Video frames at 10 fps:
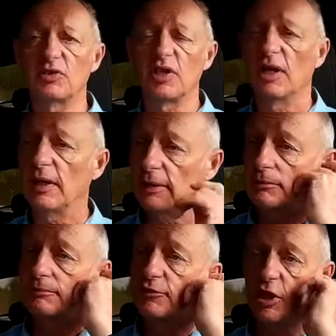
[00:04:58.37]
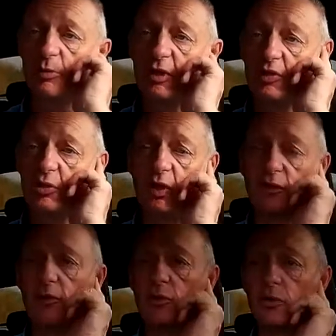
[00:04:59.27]
do me
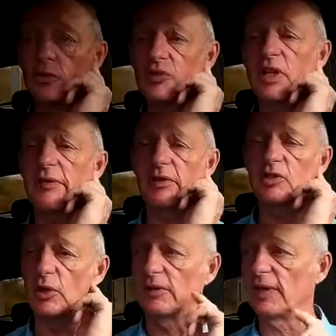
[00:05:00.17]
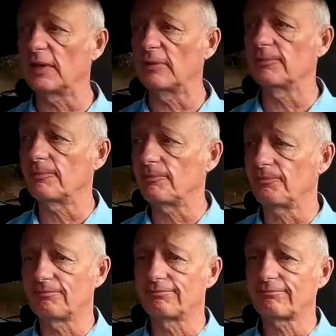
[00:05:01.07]
24/7 sort of thing.
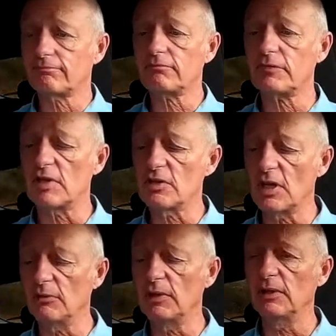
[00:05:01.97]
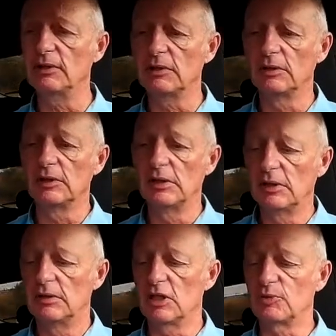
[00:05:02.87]
So let's